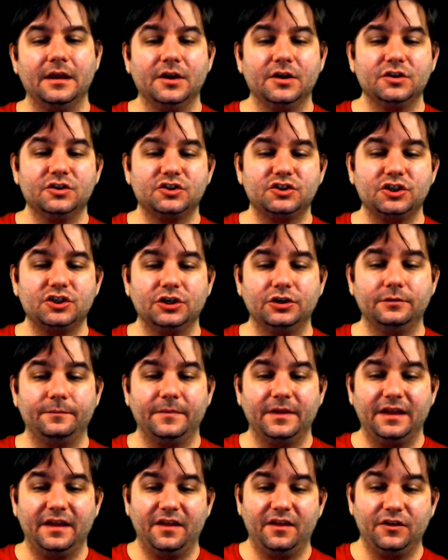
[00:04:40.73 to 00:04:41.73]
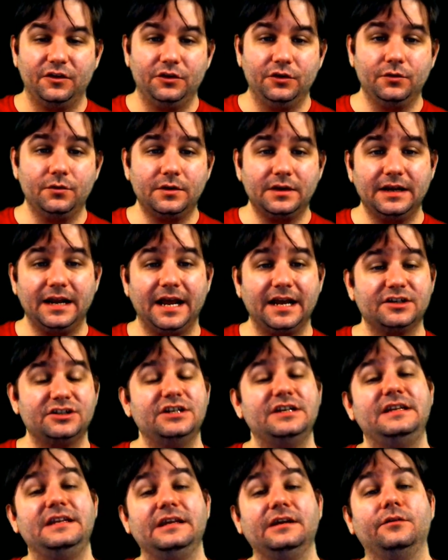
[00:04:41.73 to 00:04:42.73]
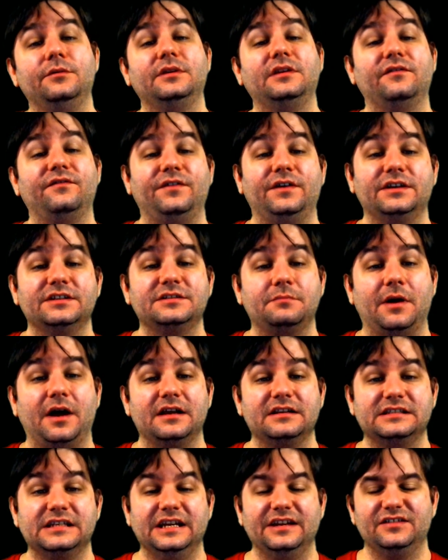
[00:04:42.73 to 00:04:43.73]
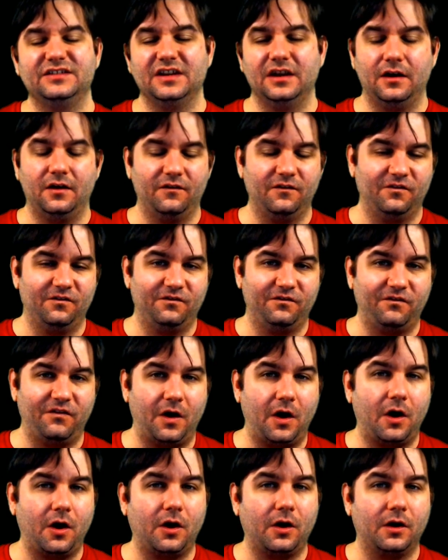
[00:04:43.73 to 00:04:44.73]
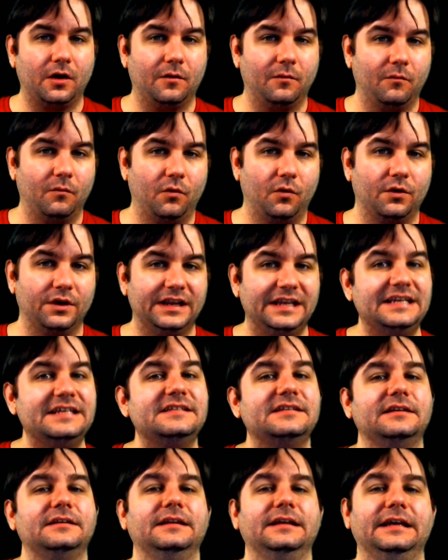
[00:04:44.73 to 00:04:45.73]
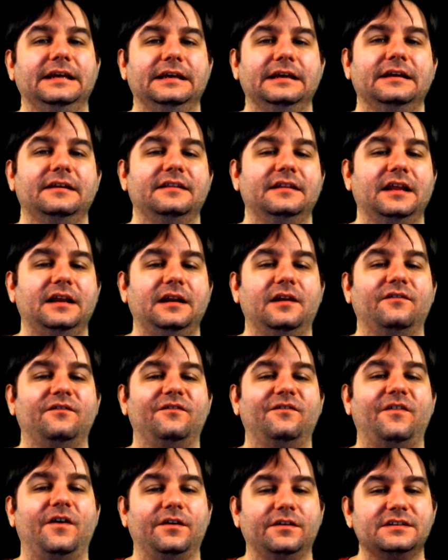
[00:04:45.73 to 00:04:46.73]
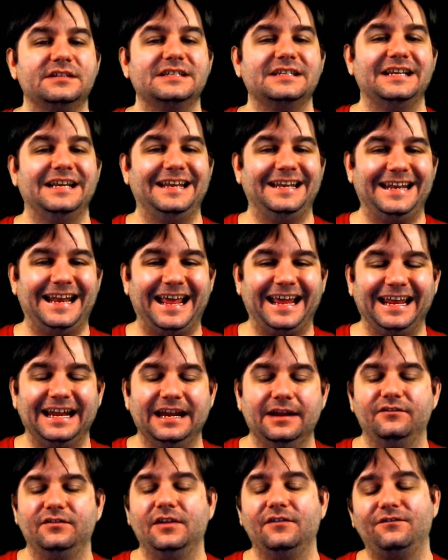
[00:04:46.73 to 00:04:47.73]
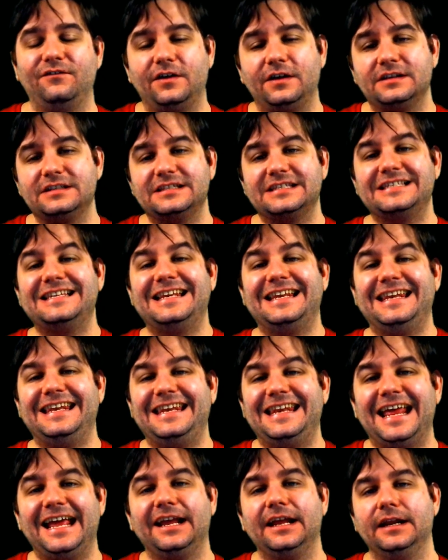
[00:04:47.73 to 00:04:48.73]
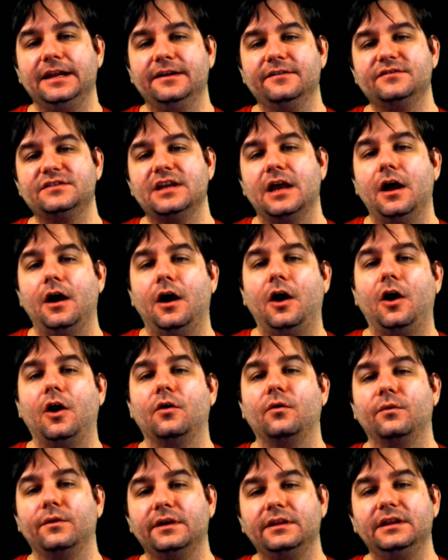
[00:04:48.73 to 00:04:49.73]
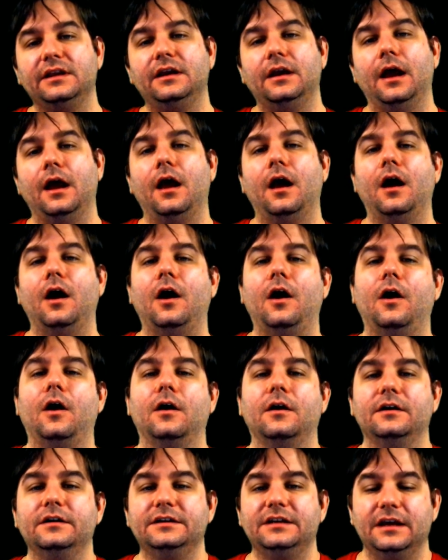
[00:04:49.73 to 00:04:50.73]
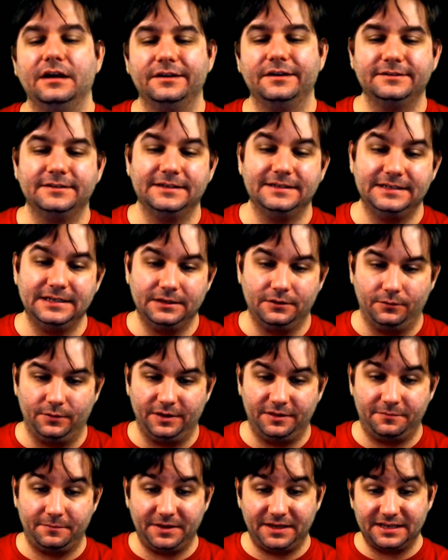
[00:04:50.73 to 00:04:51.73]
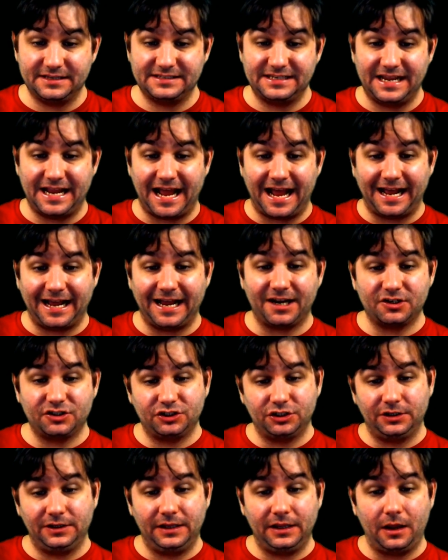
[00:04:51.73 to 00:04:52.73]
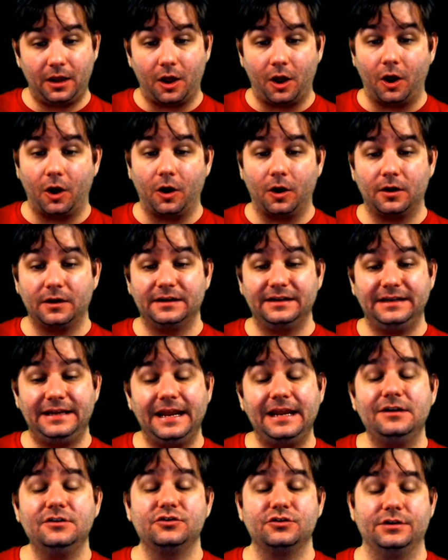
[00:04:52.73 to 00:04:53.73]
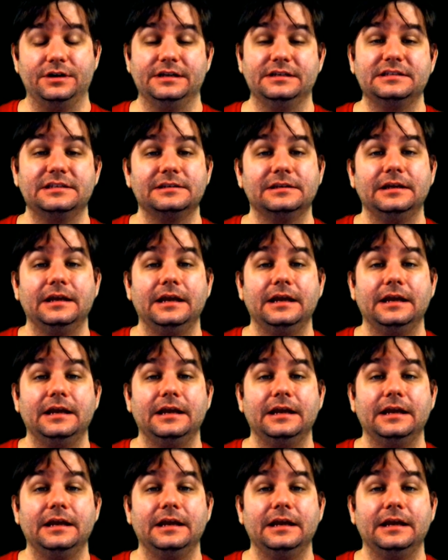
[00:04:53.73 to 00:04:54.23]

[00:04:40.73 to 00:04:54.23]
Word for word: So you can actually deal with the false positives far more easily than the false negative. The false negatives are really hard to deal with because they actually are dangerous.